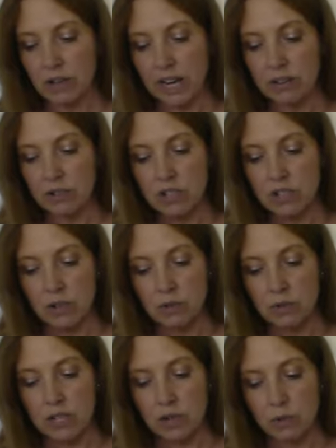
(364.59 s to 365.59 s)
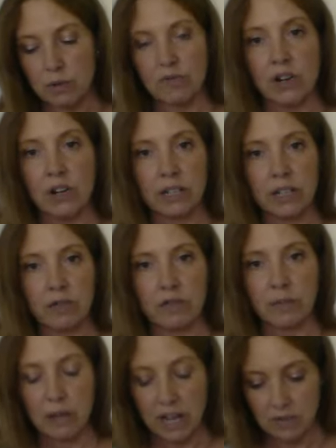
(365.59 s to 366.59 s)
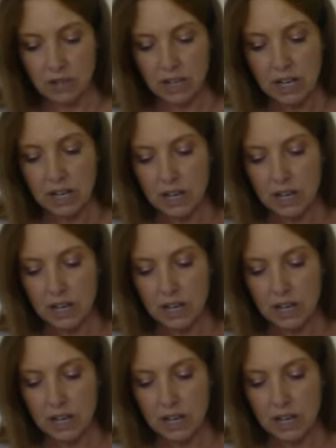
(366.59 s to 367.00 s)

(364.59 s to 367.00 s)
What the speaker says: hailstones that will be falling from heaven.